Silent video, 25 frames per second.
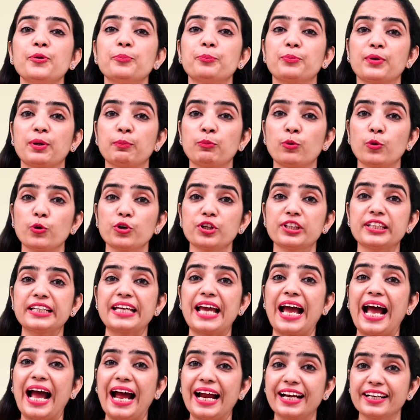Promote
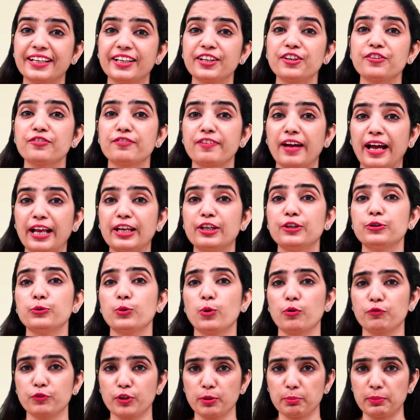the added value
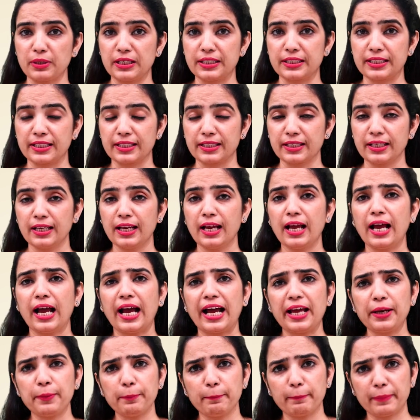of the meeting
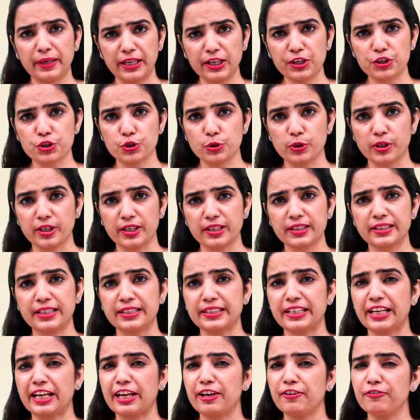and make sure
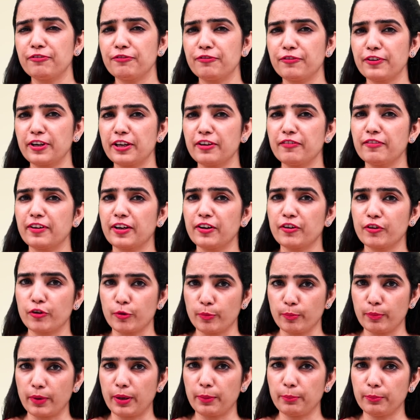that everyone
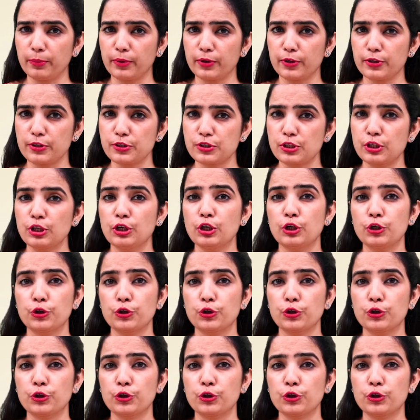remembers